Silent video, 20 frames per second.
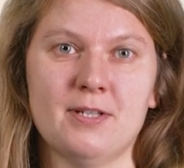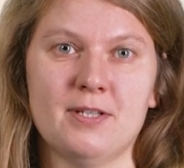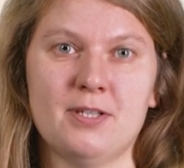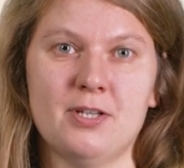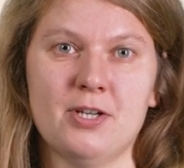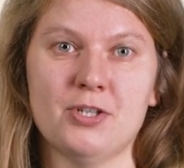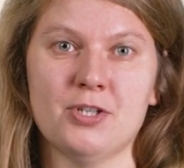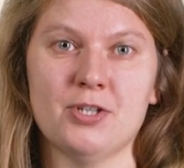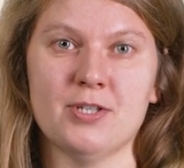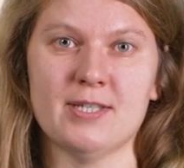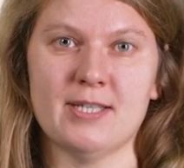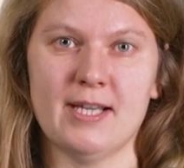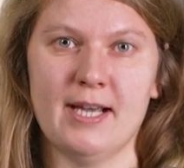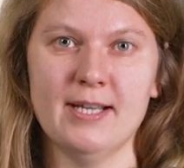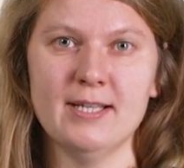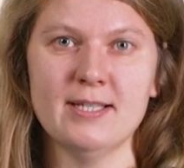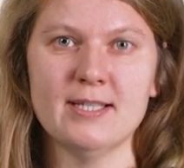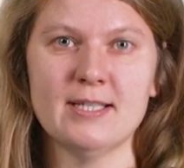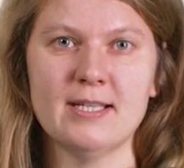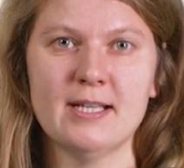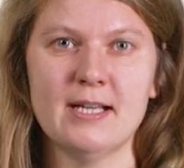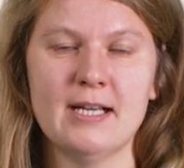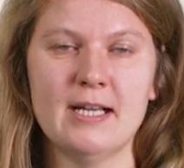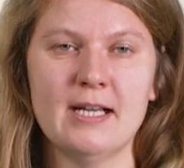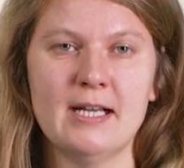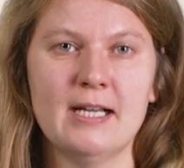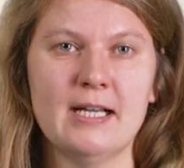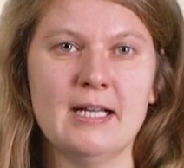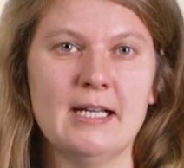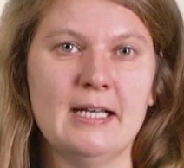restriction sites,
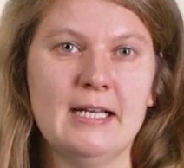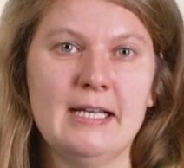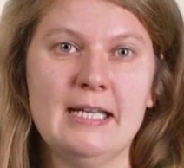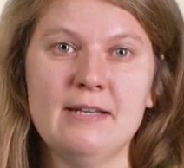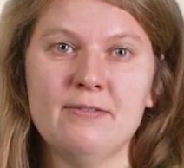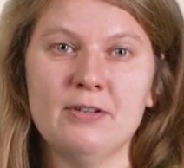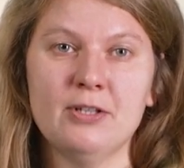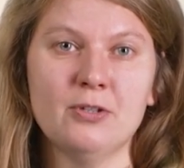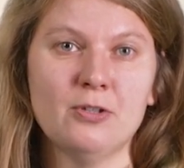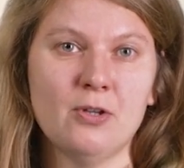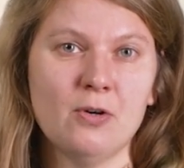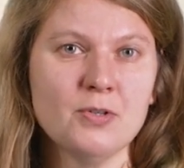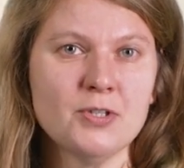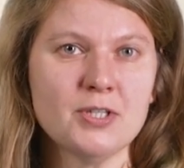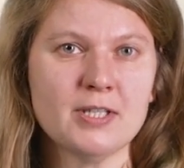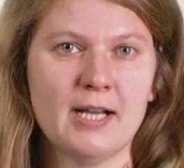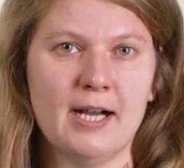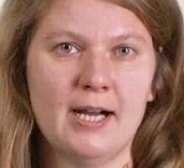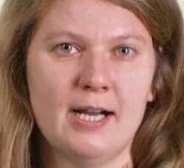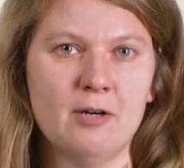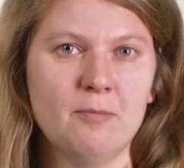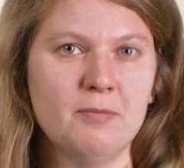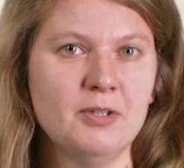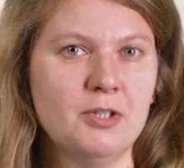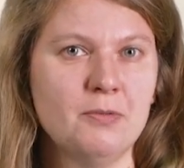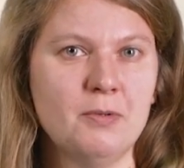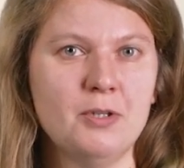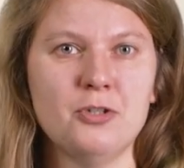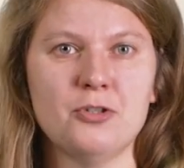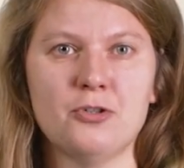leaving no scar
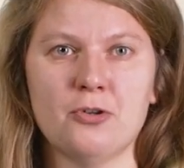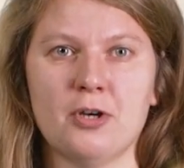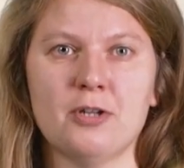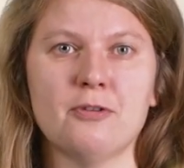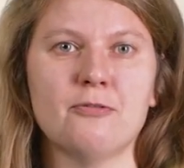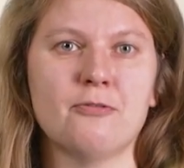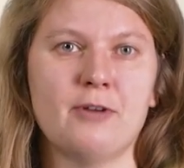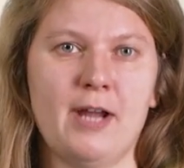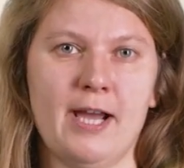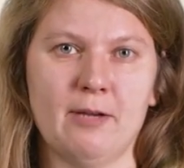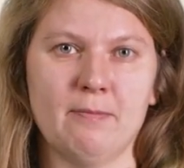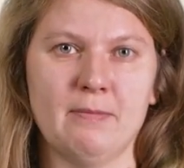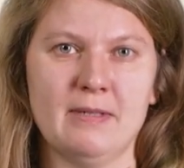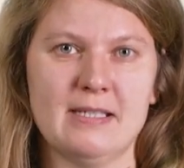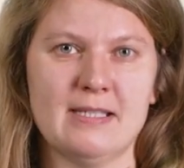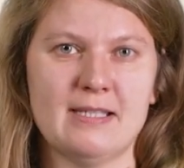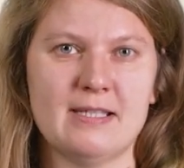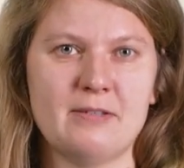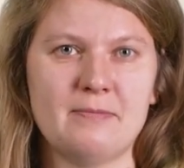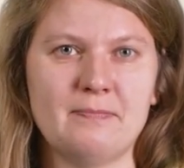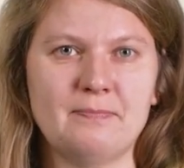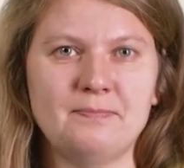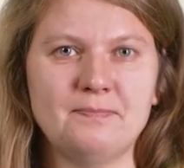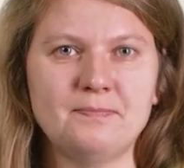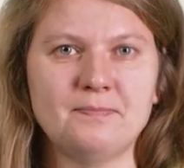between joined fragments.